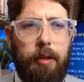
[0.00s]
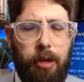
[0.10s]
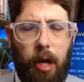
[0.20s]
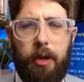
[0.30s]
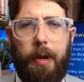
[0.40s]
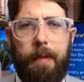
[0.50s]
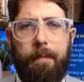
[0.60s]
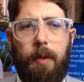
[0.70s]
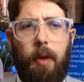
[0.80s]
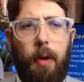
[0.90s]
John Dewey,
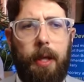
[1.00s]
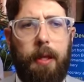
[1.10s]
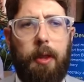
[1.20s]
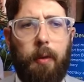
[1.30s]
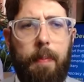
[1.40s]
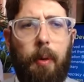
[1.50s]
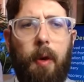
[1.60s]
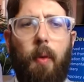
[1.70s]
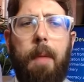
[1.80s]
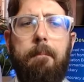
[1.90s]
with
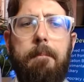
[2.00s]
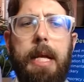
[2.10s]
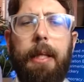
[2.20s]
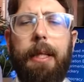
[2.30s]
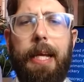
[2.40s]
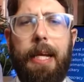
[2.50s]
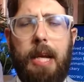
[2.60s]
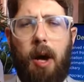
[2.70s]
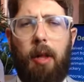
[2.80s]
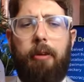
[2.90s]
$3.1 million
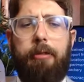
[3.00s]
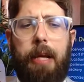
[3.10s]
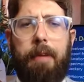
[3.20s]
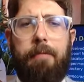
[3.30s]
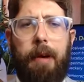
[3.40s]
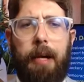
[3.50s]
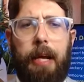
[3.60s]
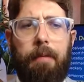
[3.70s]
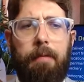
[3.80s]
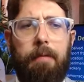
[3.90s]
in
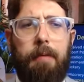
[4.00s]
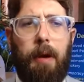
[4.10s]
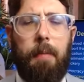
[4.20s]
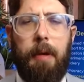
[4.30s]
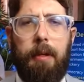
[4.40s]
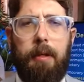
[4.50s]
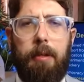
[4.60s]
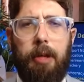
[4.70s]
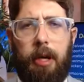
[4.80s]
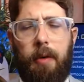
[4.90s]
funding from John D.